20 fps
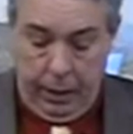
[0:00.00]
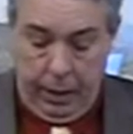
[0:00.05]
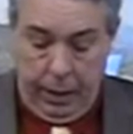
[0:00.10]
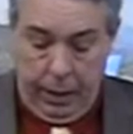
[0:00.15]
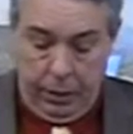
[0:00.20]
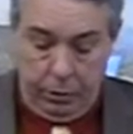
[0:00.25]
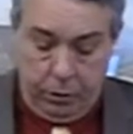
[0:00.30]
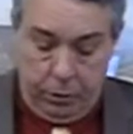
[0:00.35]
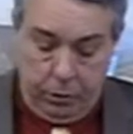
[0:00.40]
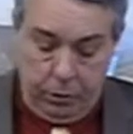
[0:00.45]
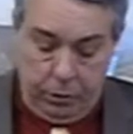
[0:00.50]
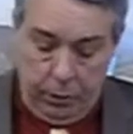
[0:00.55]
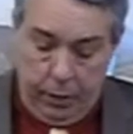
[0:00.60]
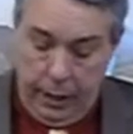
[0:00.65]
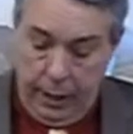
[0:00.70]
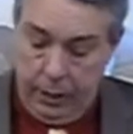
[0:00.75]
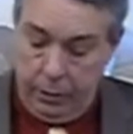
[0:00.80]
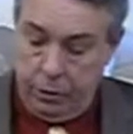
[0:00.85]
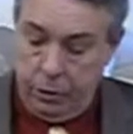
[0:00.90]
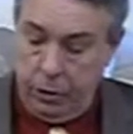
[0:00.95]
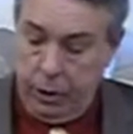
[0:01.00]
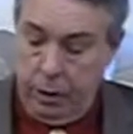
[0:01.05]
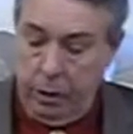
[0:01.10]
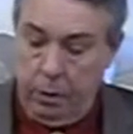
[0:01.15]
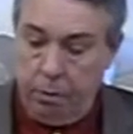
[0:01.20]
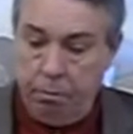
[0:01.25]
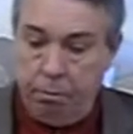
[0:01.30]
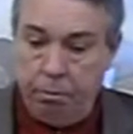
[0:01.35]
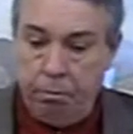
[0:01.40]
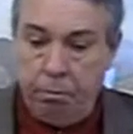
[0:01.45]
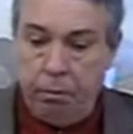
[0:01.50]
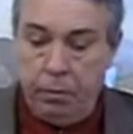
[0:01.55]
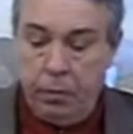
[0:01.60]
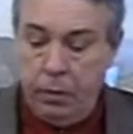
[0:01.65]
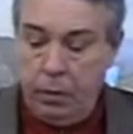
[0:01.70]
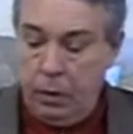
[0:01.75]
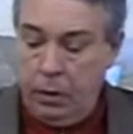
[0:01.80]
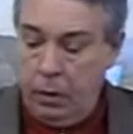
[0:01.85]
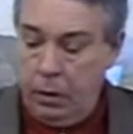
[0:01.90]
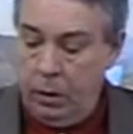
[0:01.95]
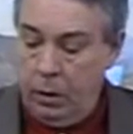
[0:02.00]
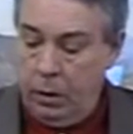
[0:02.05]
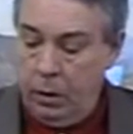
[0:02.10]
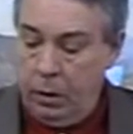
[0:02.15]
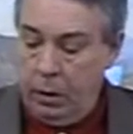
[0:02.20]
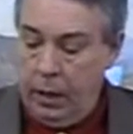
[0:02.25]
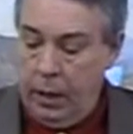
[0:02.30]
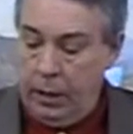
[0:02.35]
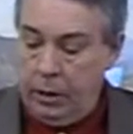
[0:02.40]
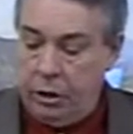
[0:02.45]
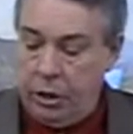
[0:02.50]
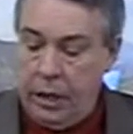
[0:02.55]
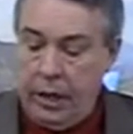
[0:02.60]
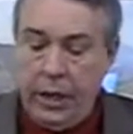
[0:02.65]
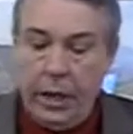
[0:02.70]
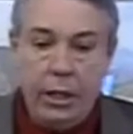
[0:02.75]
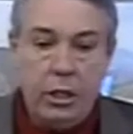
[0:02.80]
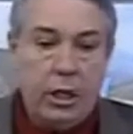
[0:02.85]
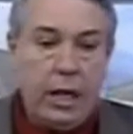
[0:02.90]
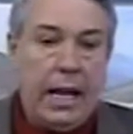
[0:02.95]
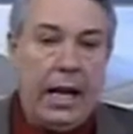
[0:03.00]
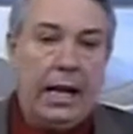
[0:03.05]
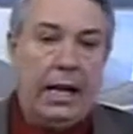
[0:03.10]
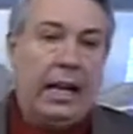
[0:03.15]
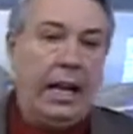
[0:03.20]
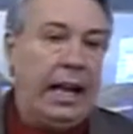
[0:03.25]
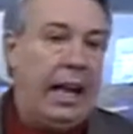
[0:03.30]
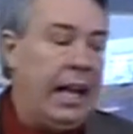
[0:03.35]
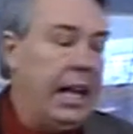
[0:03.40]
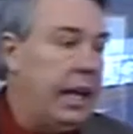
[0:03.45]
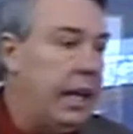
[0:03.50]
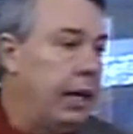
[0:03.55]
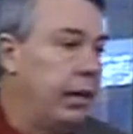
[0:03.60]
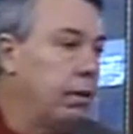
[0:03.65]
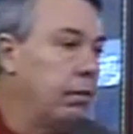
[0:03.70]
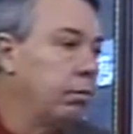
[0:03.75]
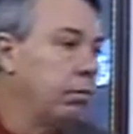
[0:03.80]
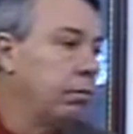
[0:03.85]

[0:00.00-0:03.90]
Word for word: has has uh, has said he's like a lion.